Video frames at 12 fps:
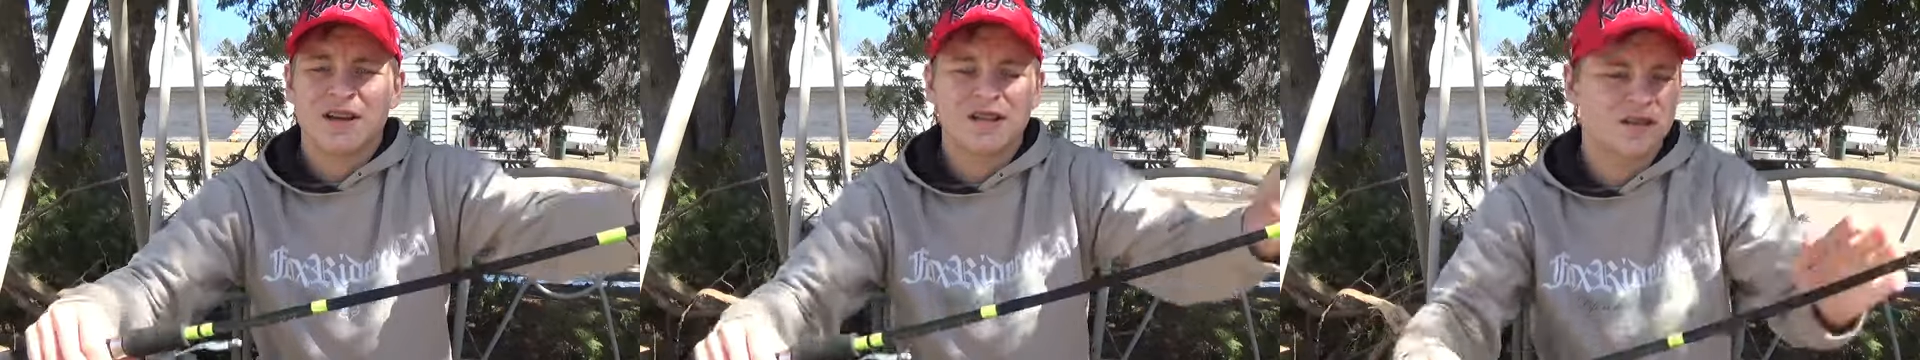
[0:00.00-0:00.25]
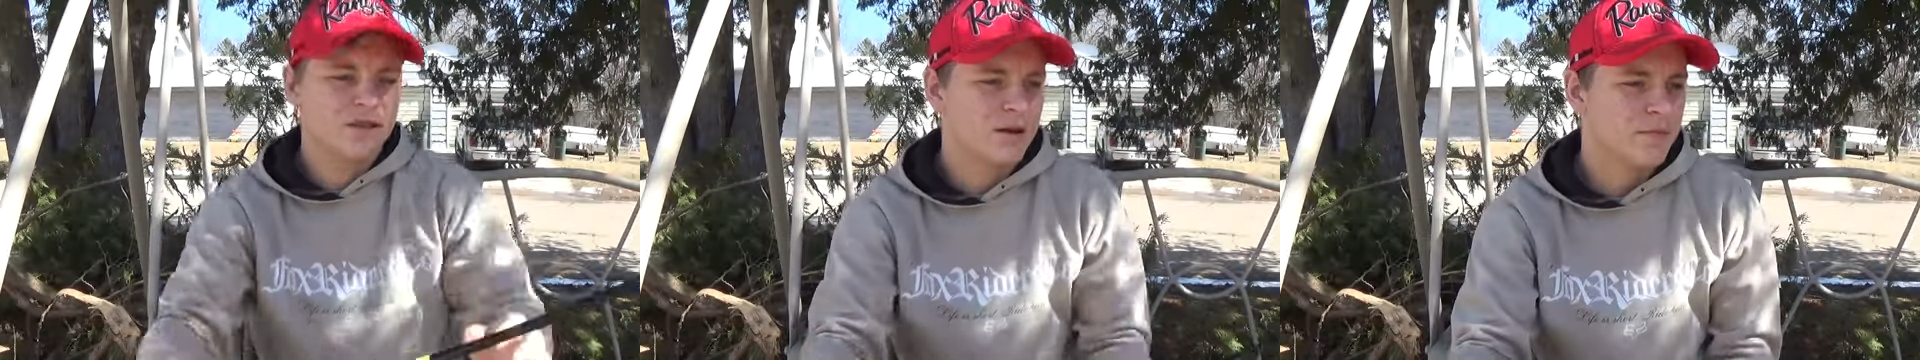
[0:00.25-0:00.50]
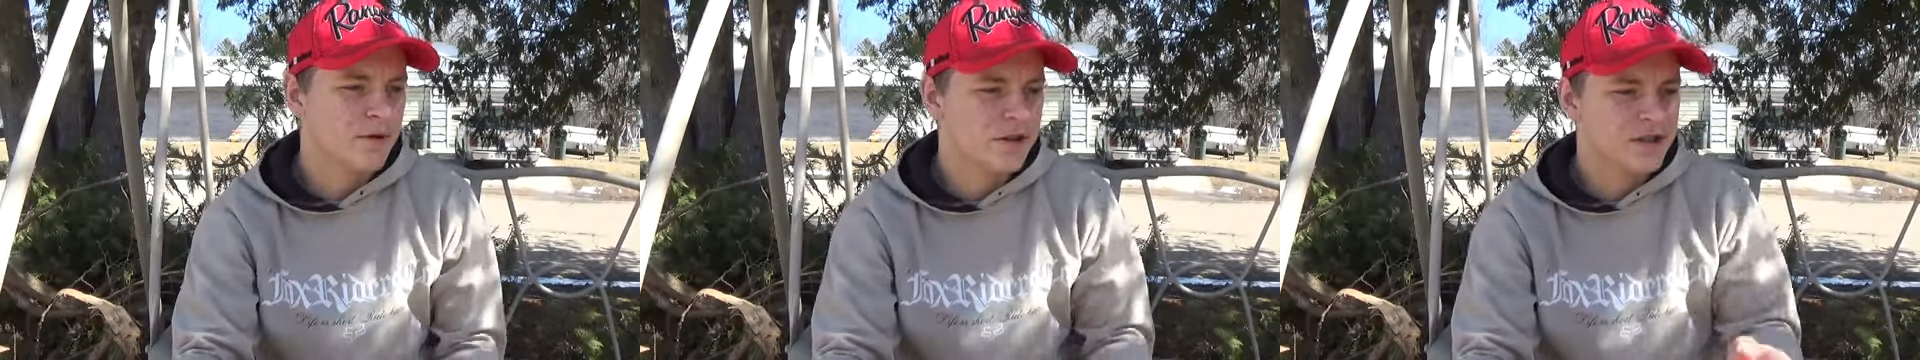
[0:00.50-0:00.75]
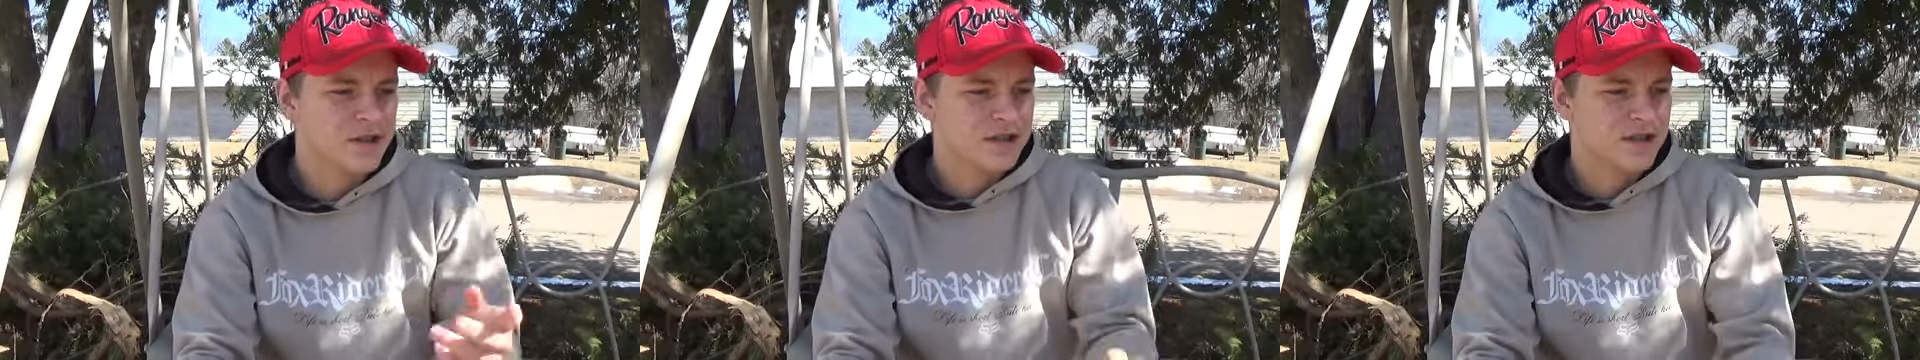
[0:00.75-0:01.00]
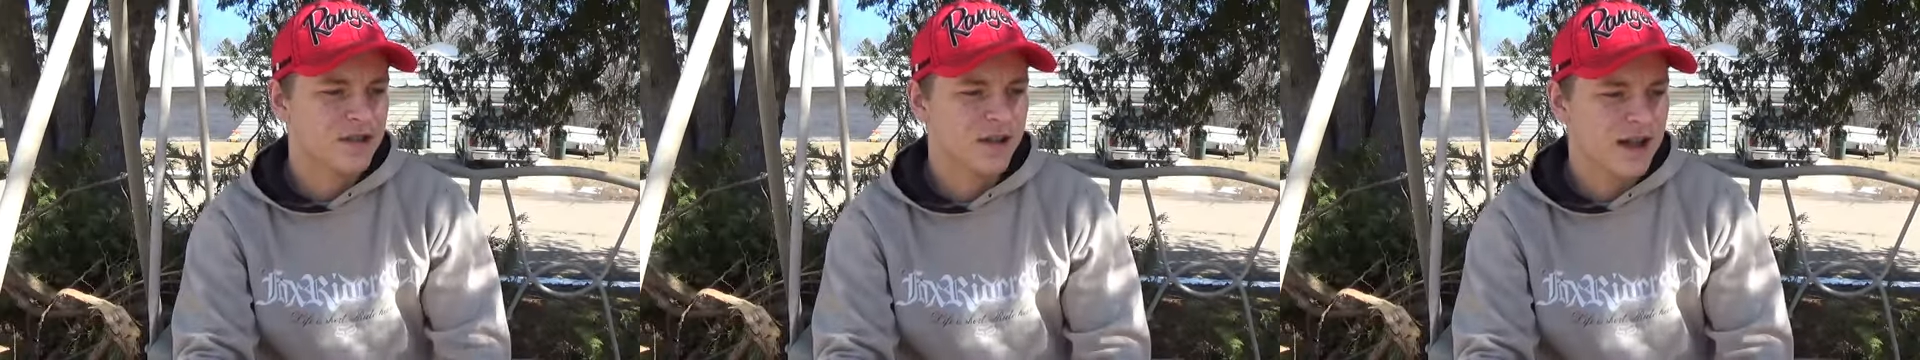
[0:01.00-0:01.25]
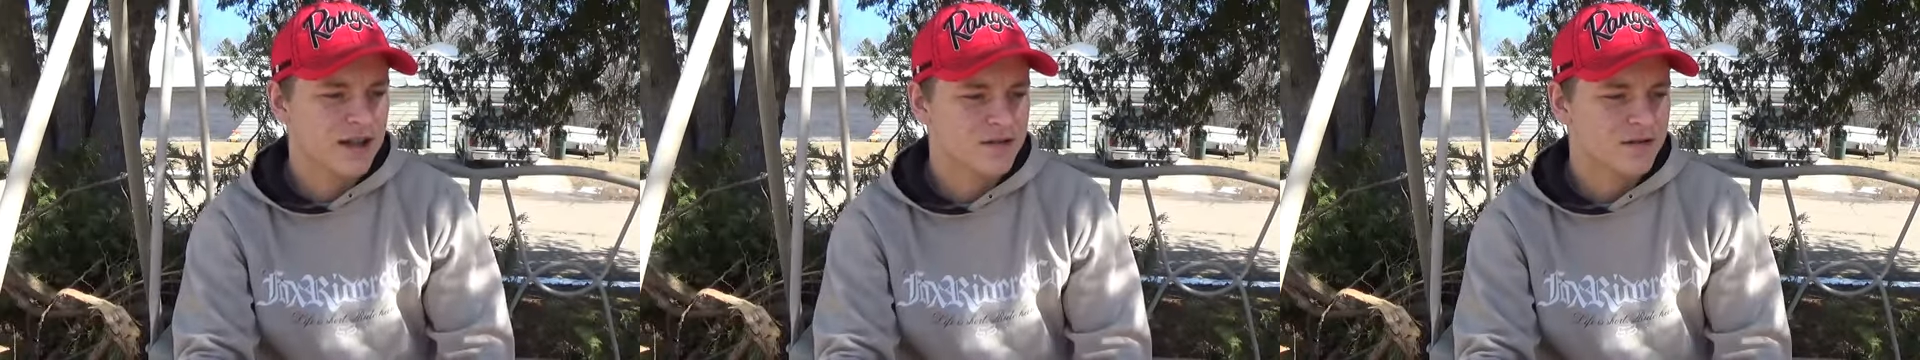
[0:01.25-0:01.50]
so I'm pretty sure it's a
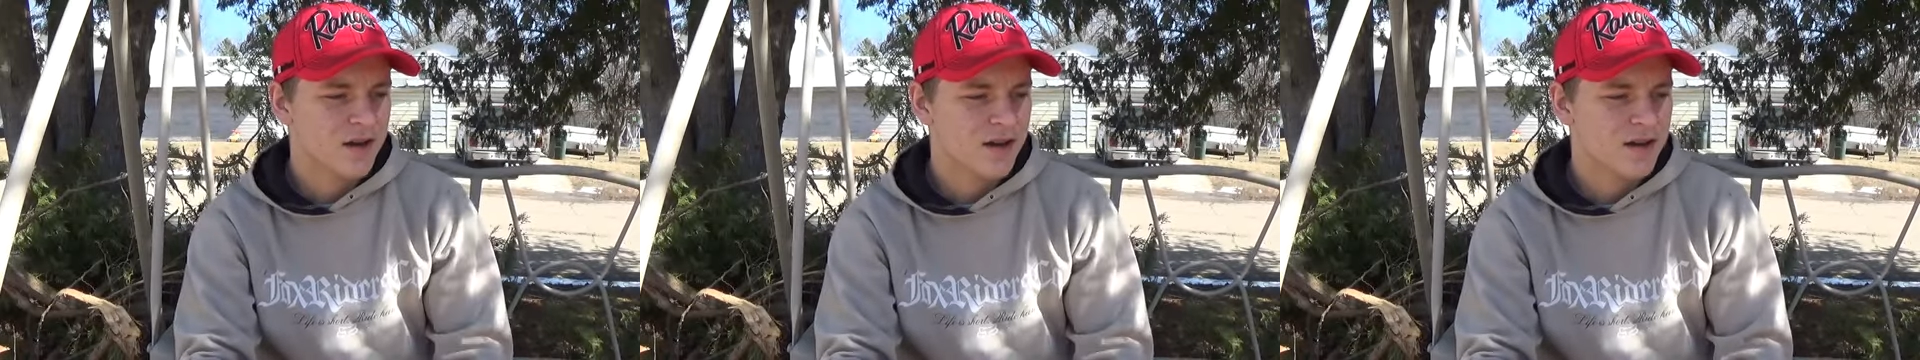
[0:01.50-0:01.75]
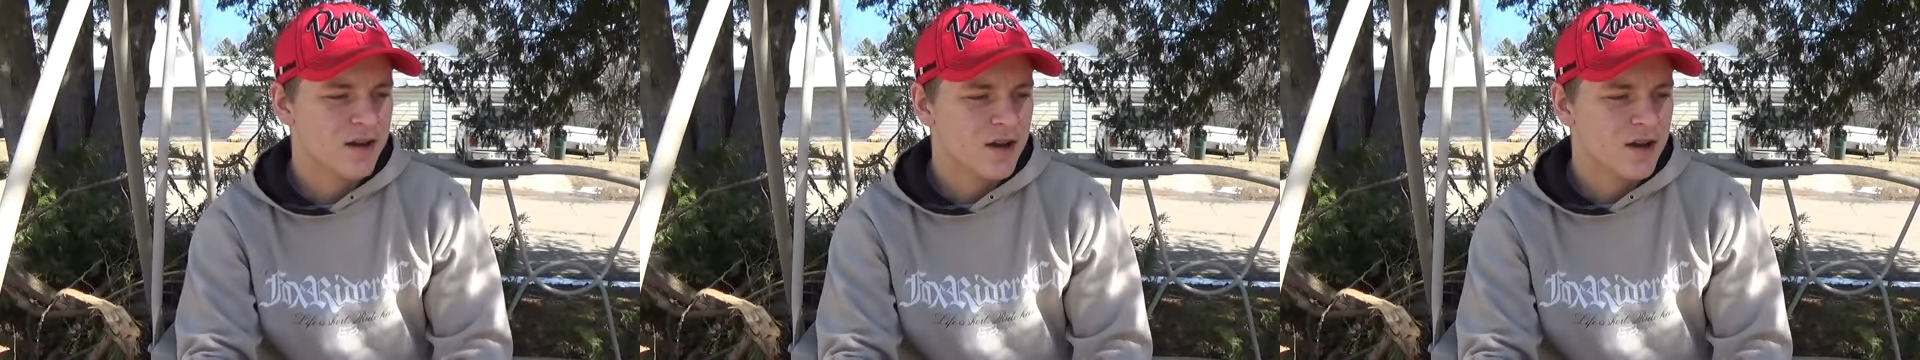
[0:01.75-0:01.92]
glass rod,